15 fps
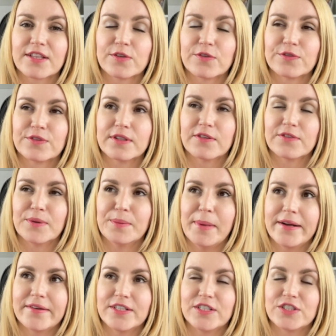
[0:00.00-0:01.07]
of the
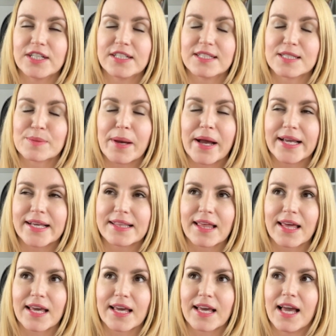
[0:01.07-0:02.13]
marriage and the spying
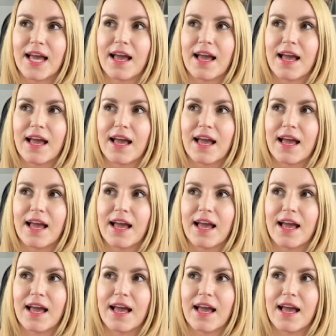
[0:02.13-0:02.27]
thing.